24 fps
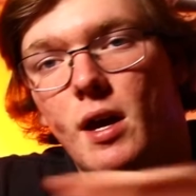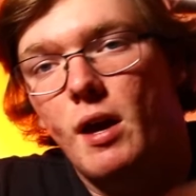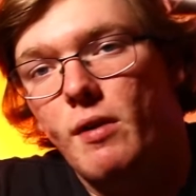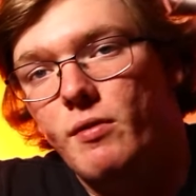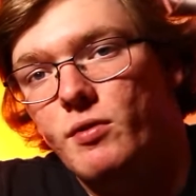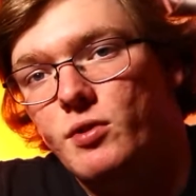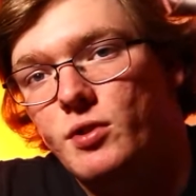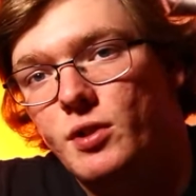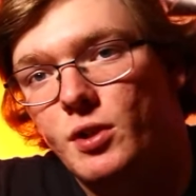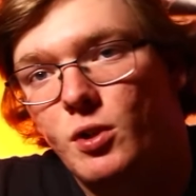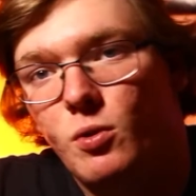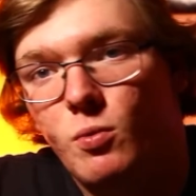
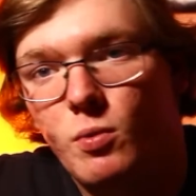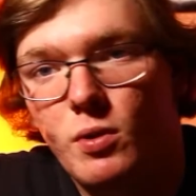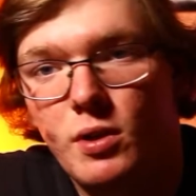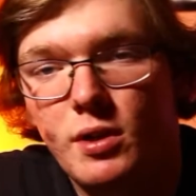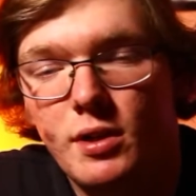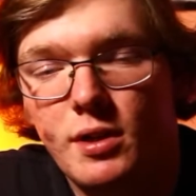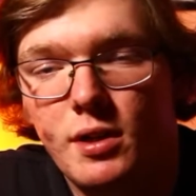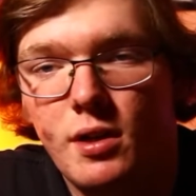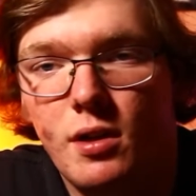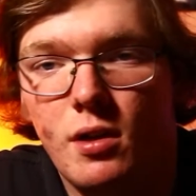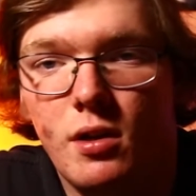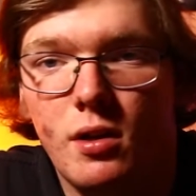every single
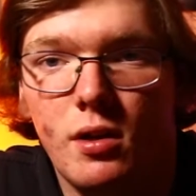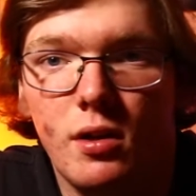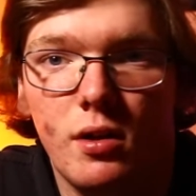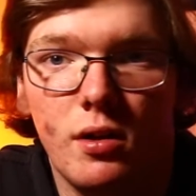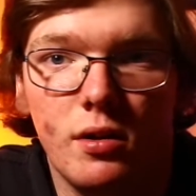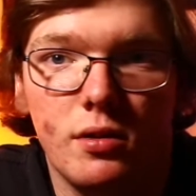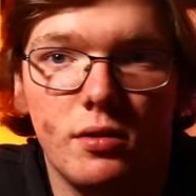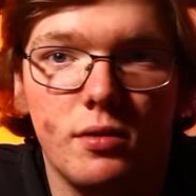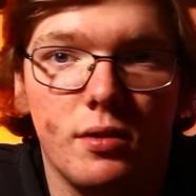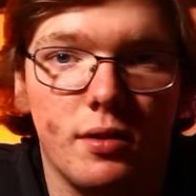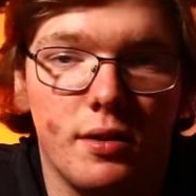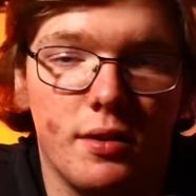one,
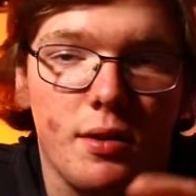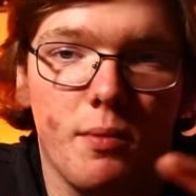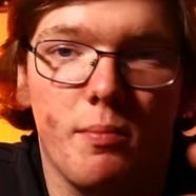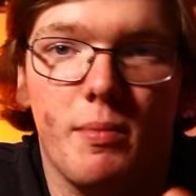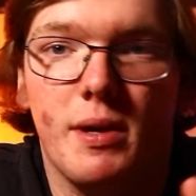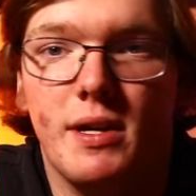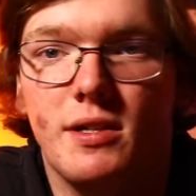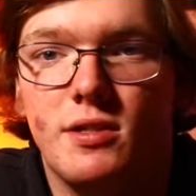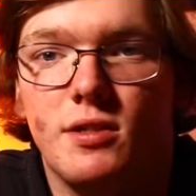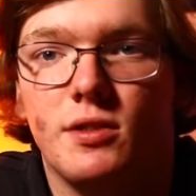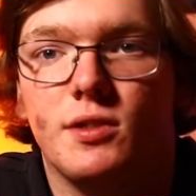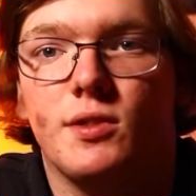the
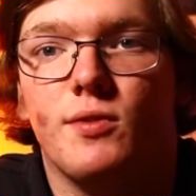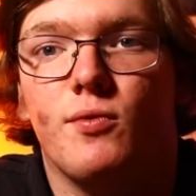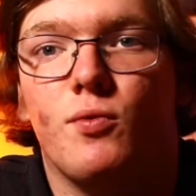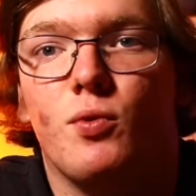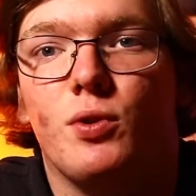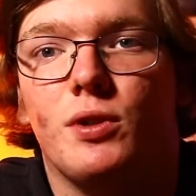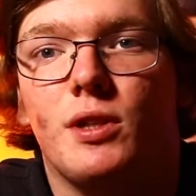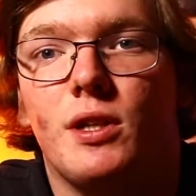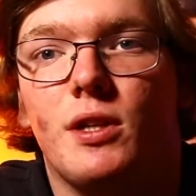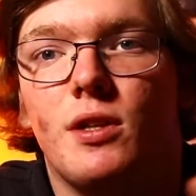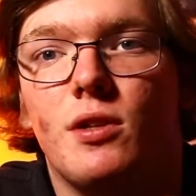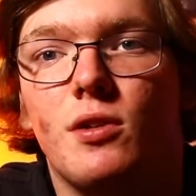basics of
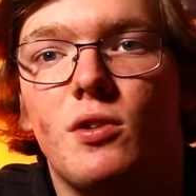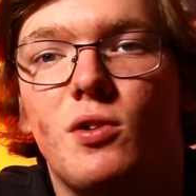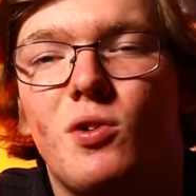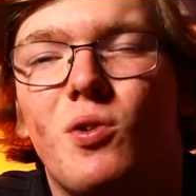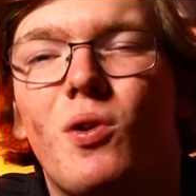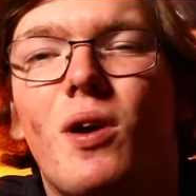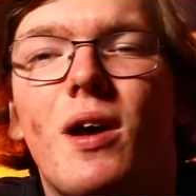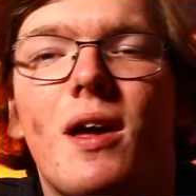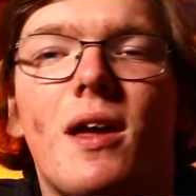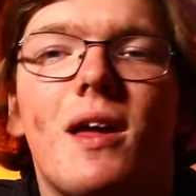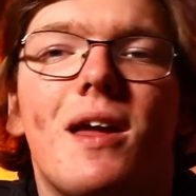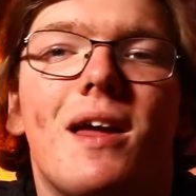what they
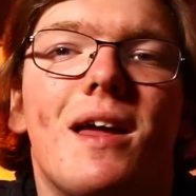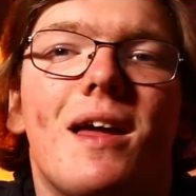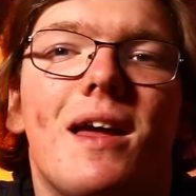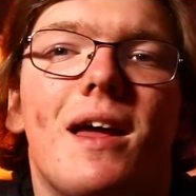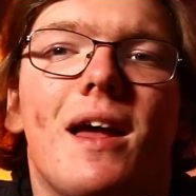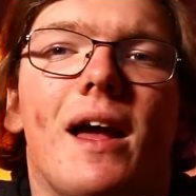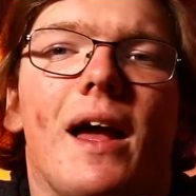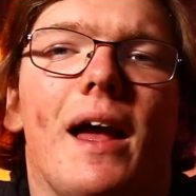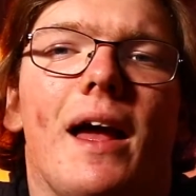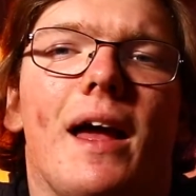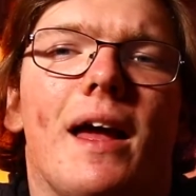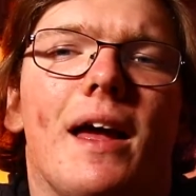do,
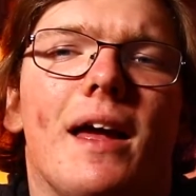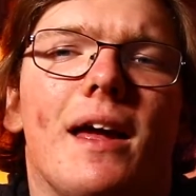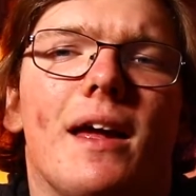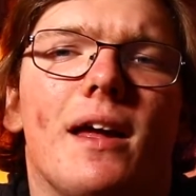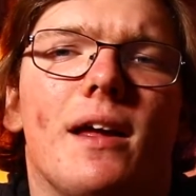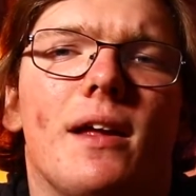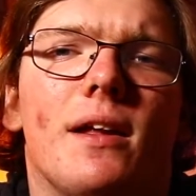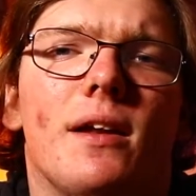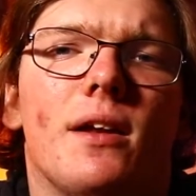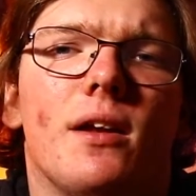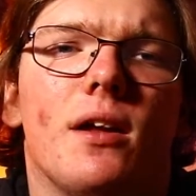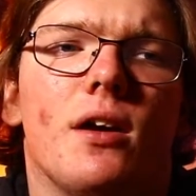
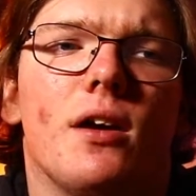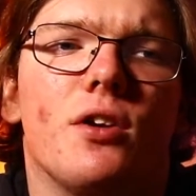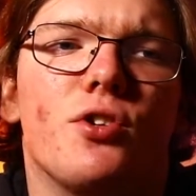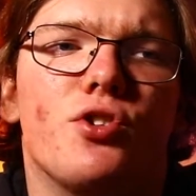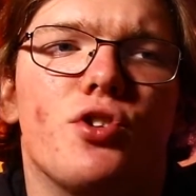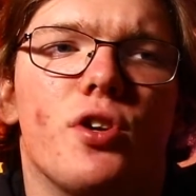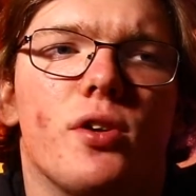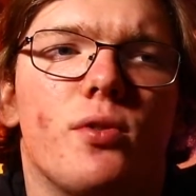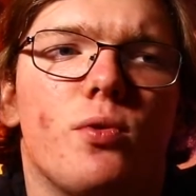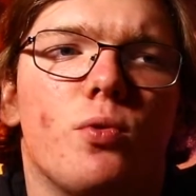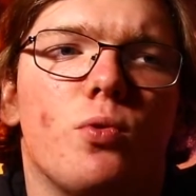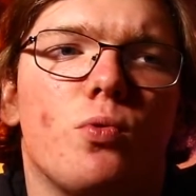and a
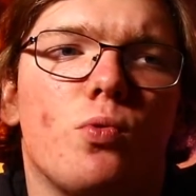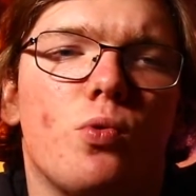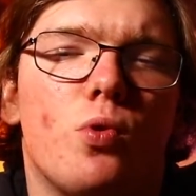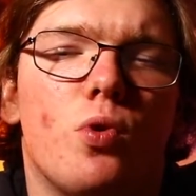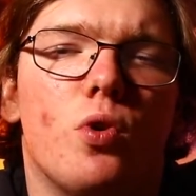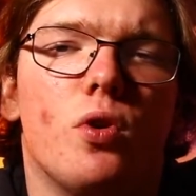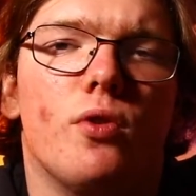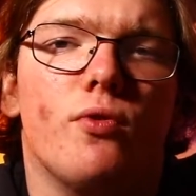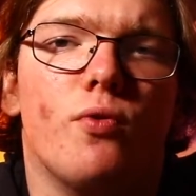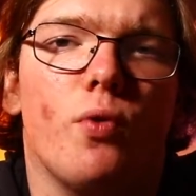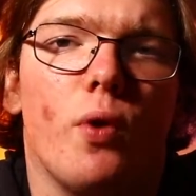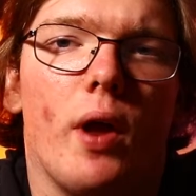general
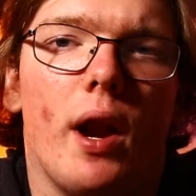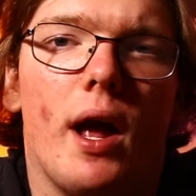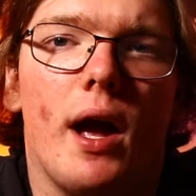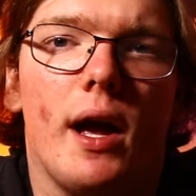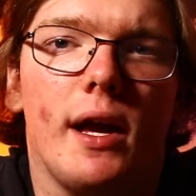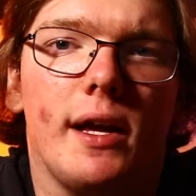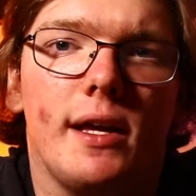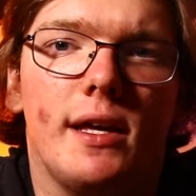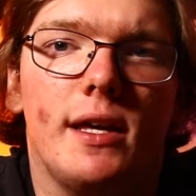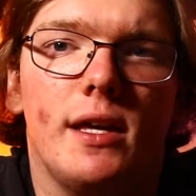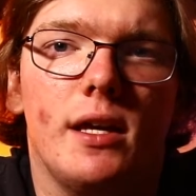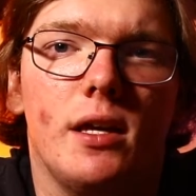rule of what
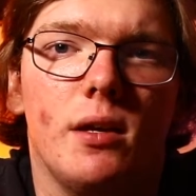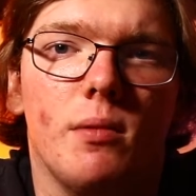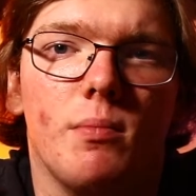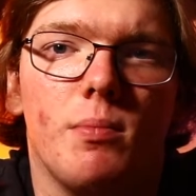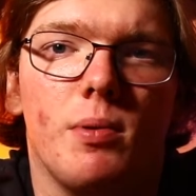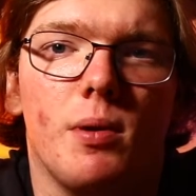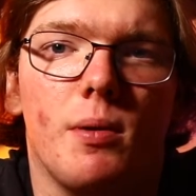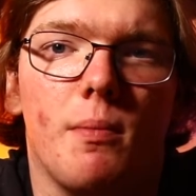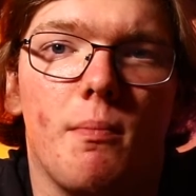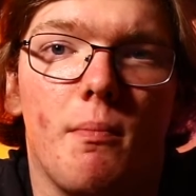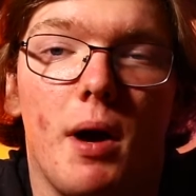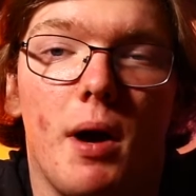I
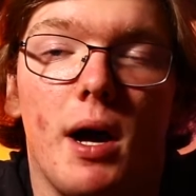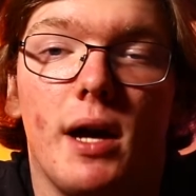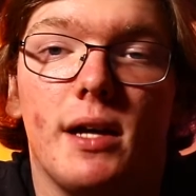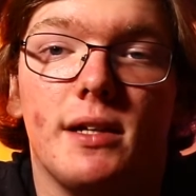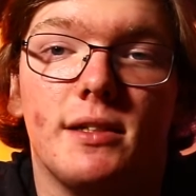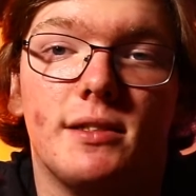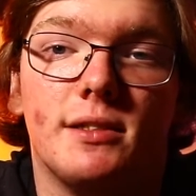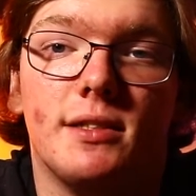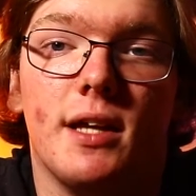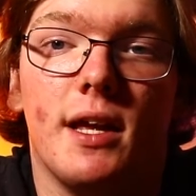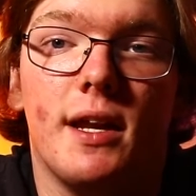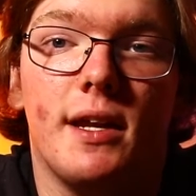keep
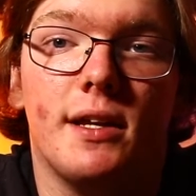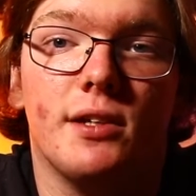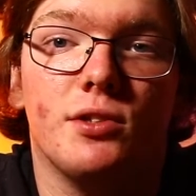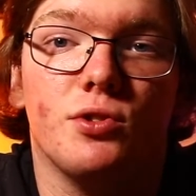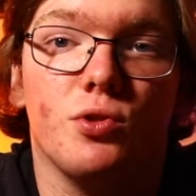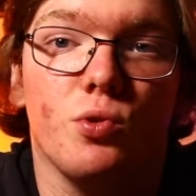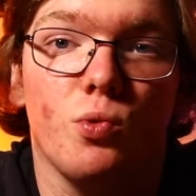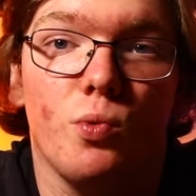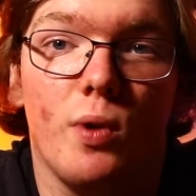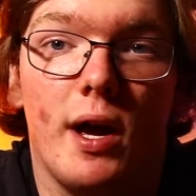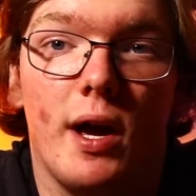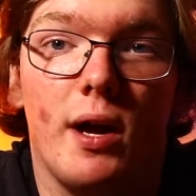my
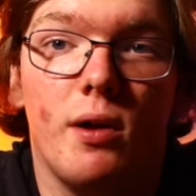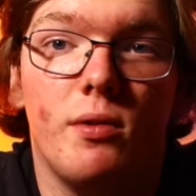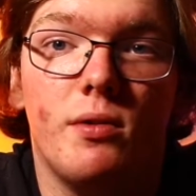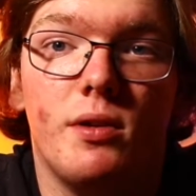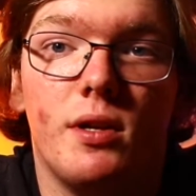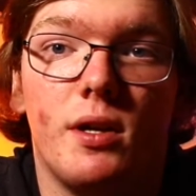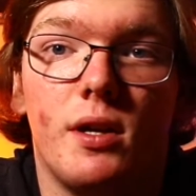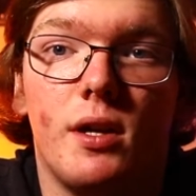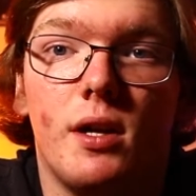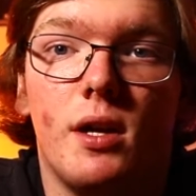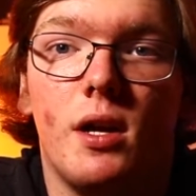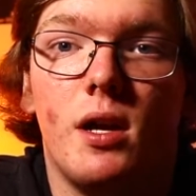settings
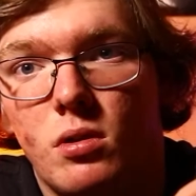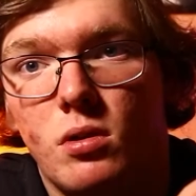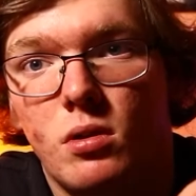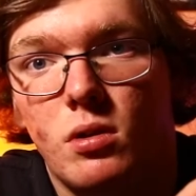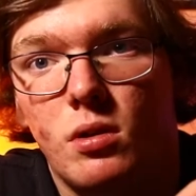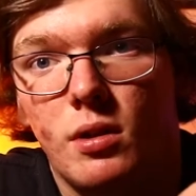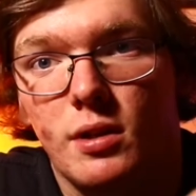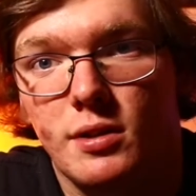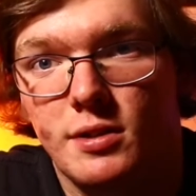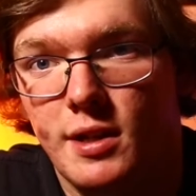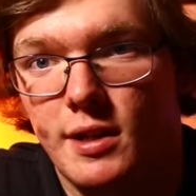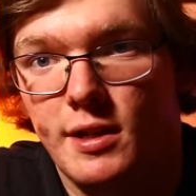around.
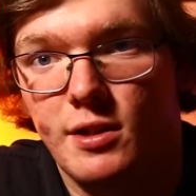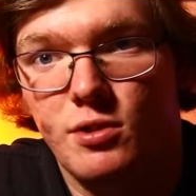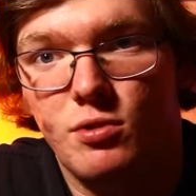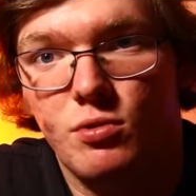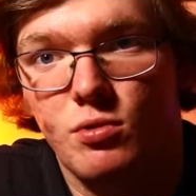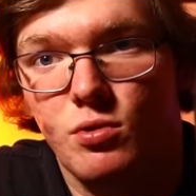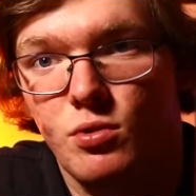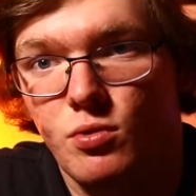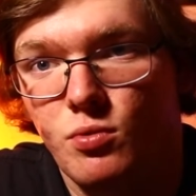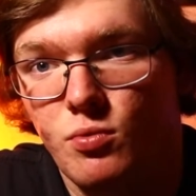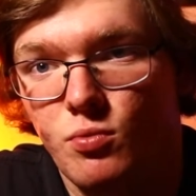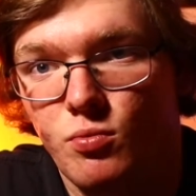Let's get
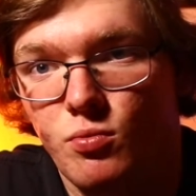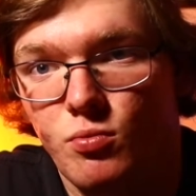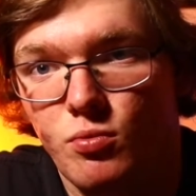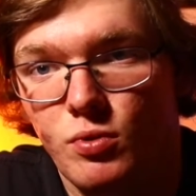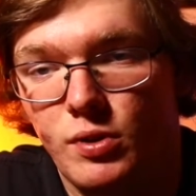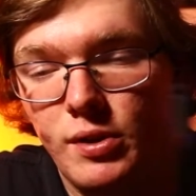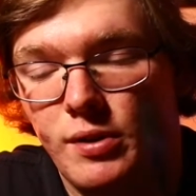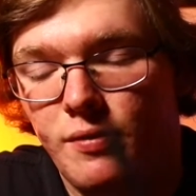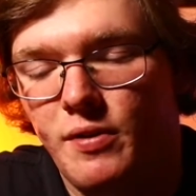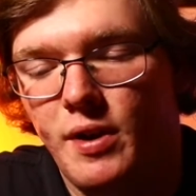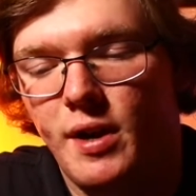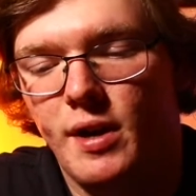into it
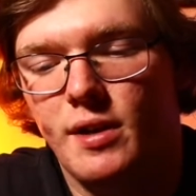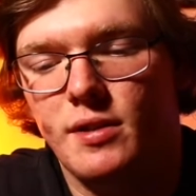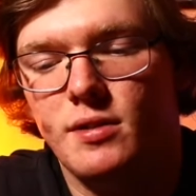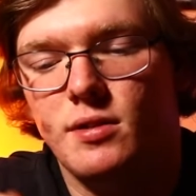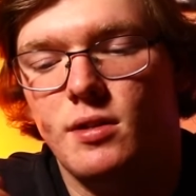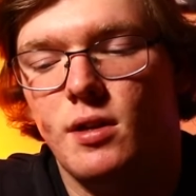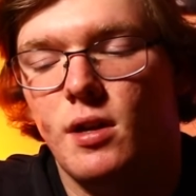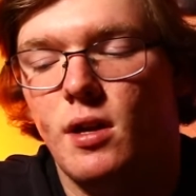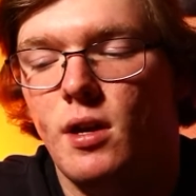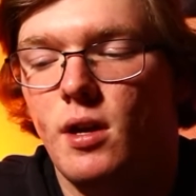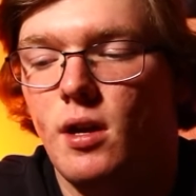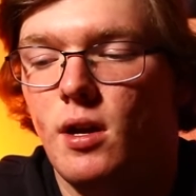really
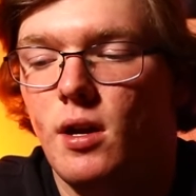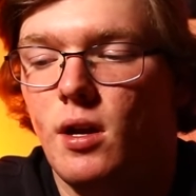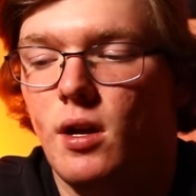fast.